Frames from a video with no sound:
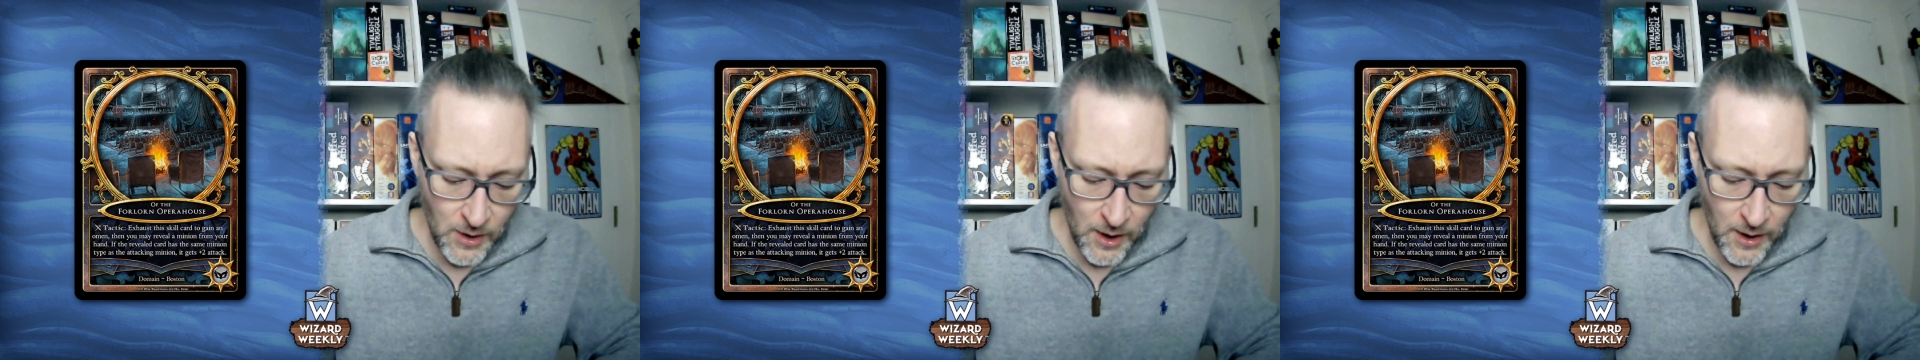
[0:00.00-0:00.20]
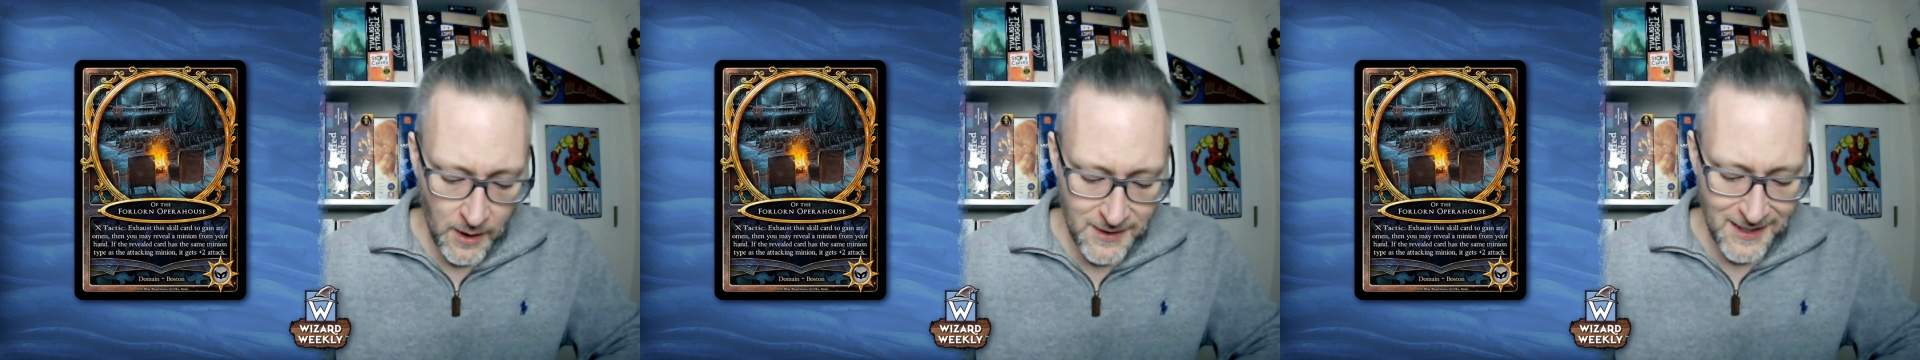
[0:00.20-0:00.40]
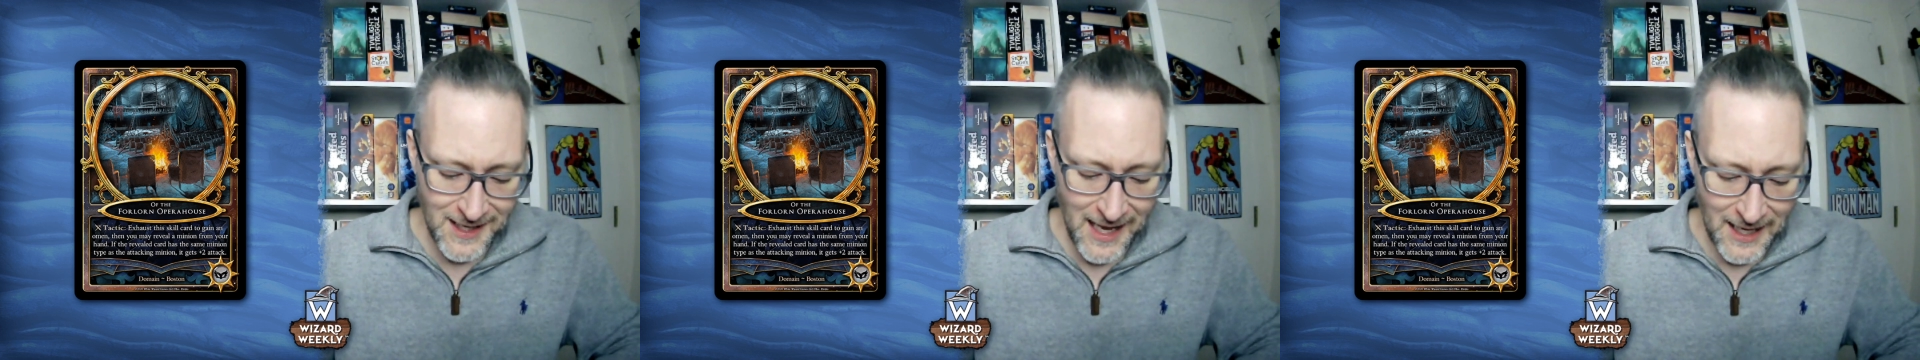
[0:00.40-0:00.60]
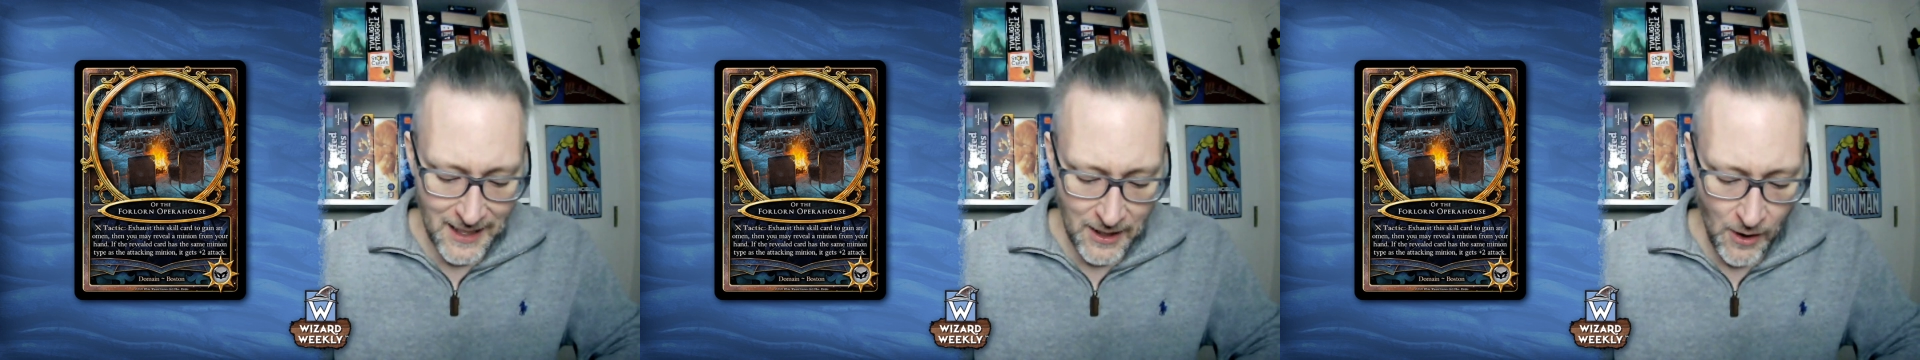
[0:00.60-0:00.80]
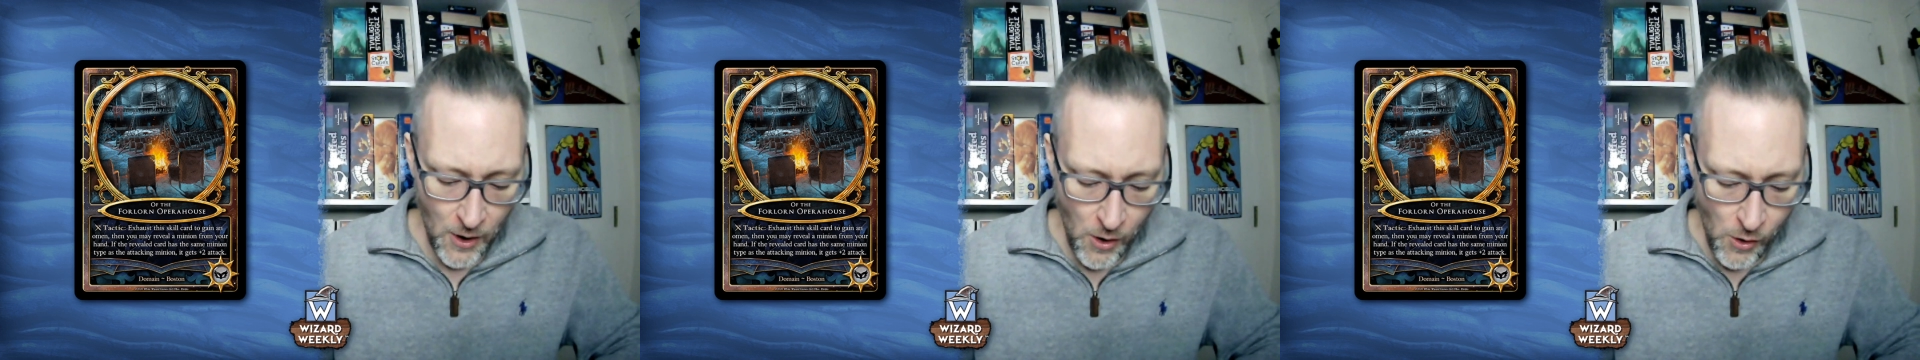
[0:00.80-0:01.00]
card to gain
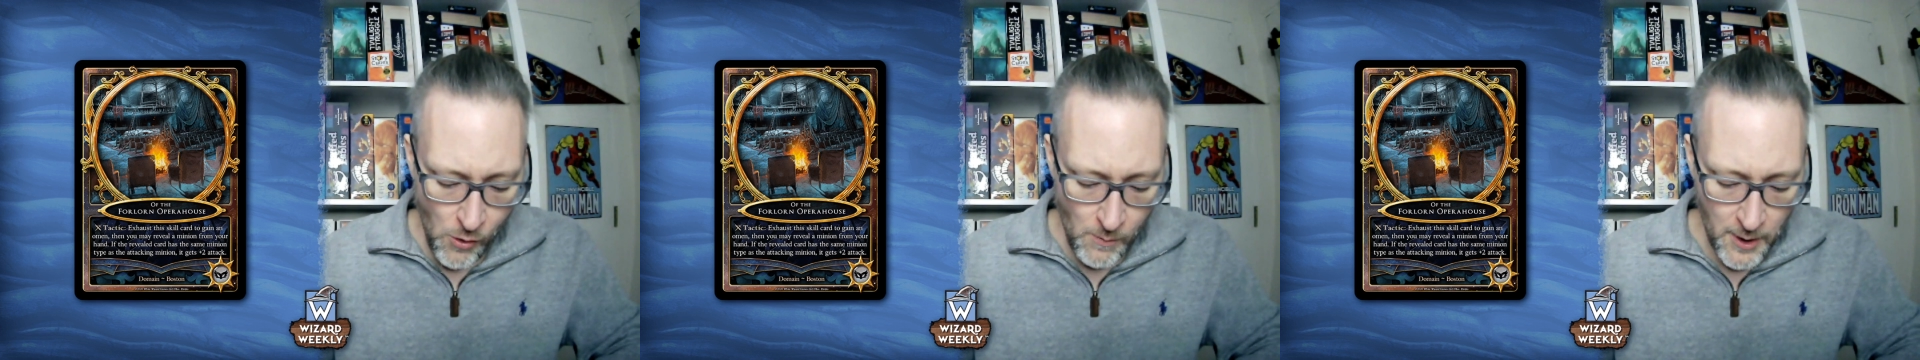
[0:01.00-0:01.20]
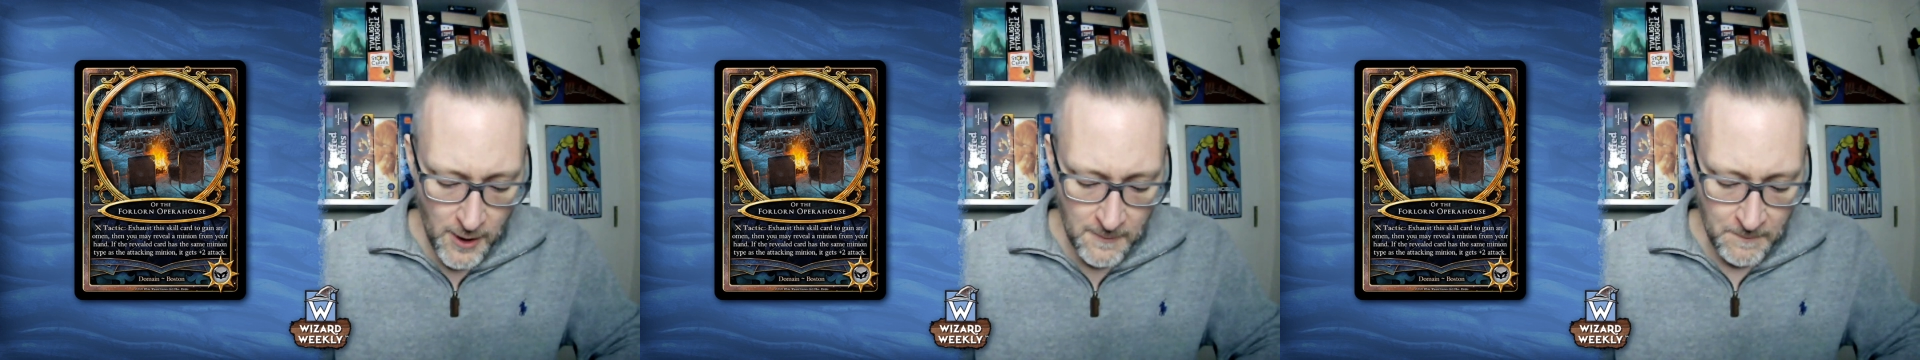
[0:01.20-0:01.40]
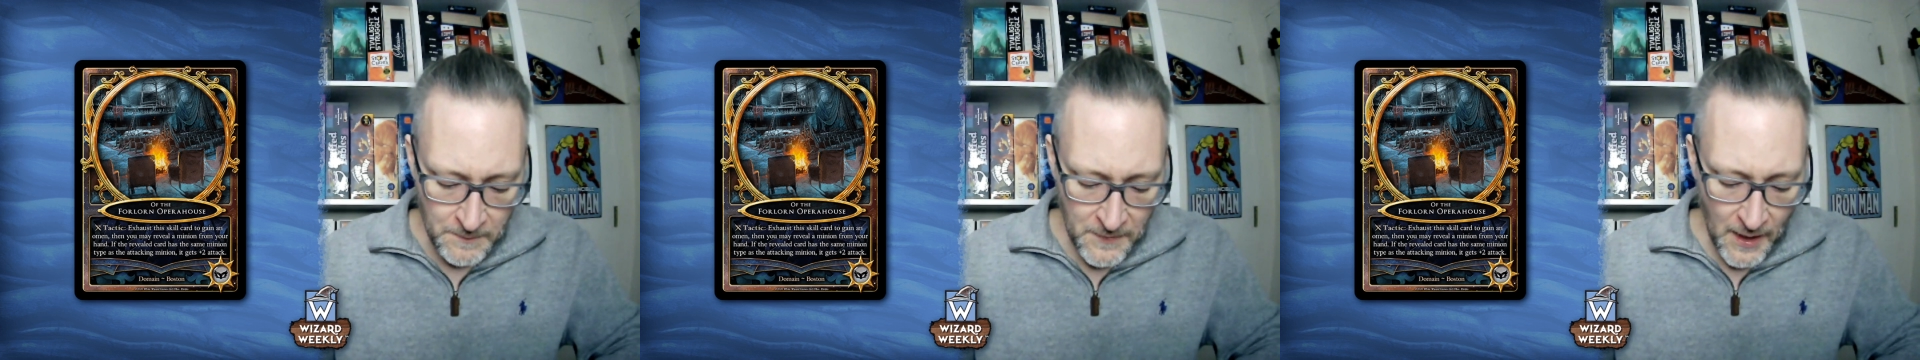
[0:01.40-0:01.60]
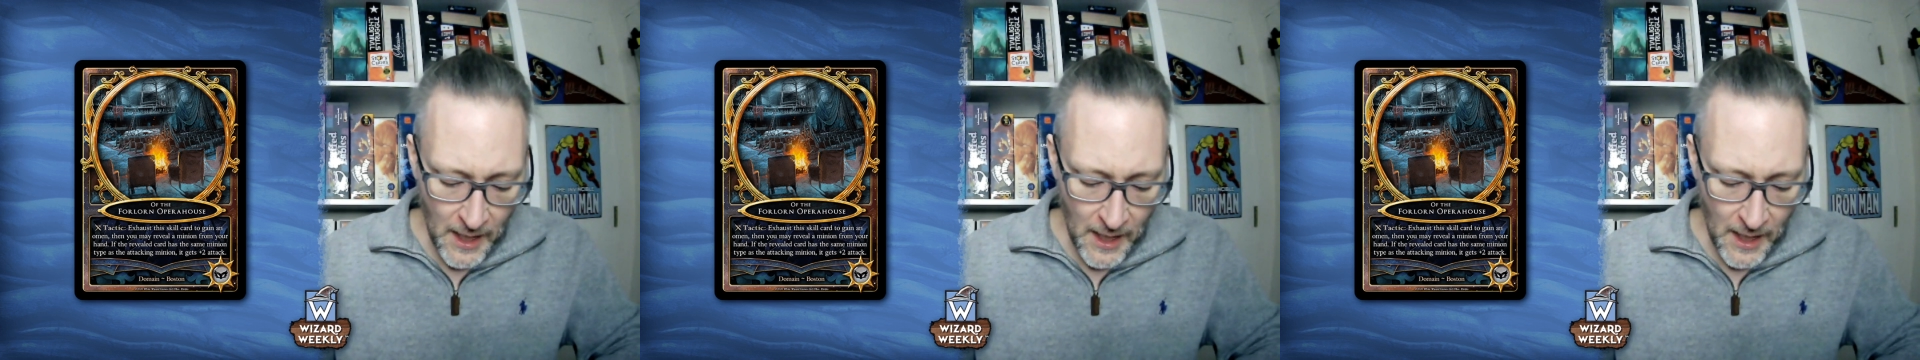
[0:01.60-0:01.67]
an omen